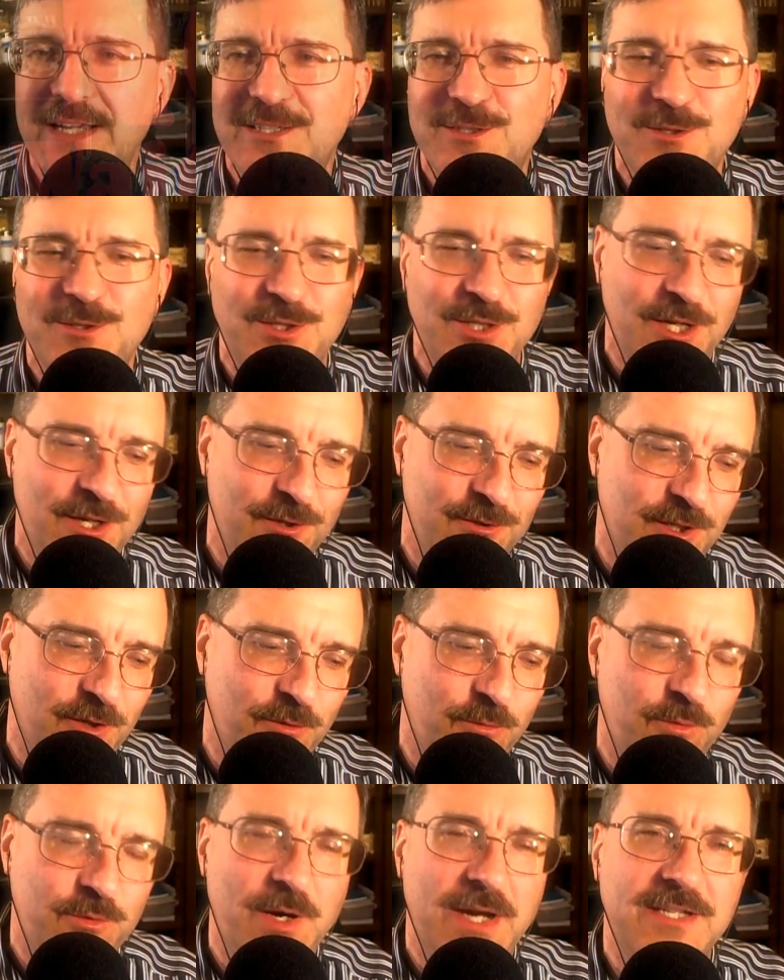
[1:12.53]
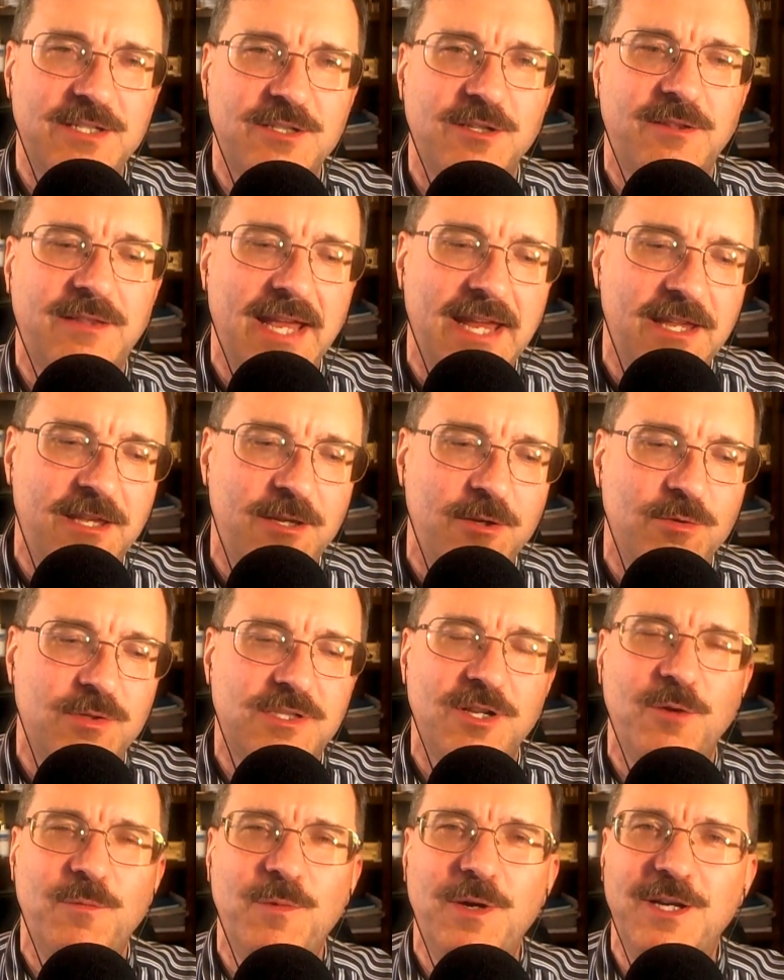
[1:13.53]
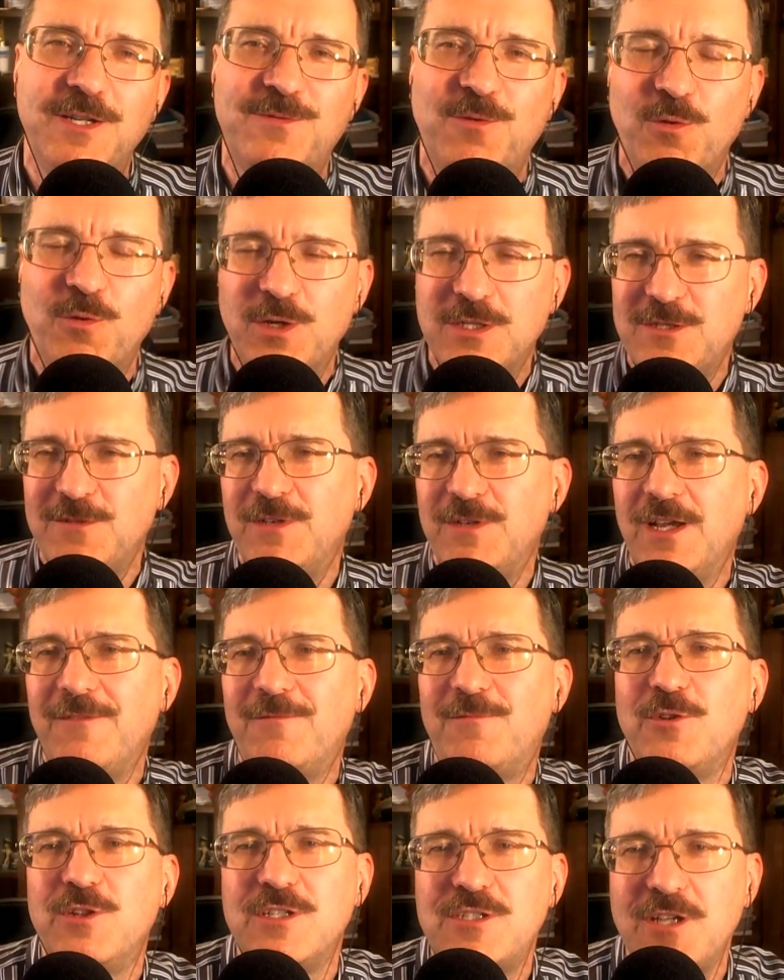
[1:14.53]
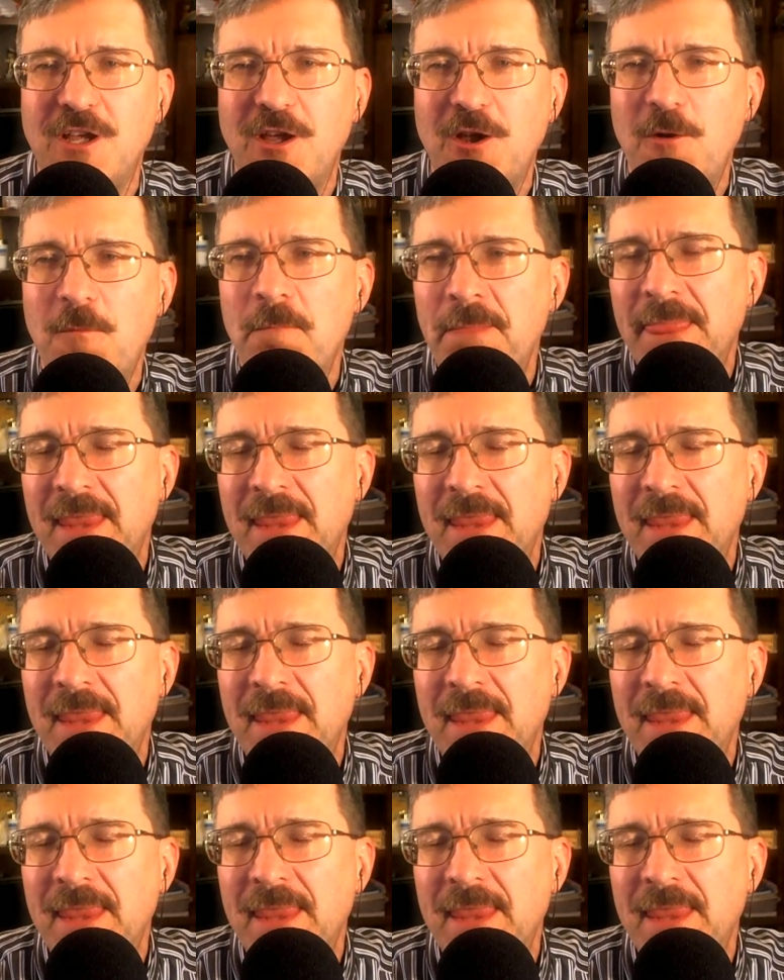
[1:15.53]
Jones. So Rascal, thank you so much for what you've done for the show.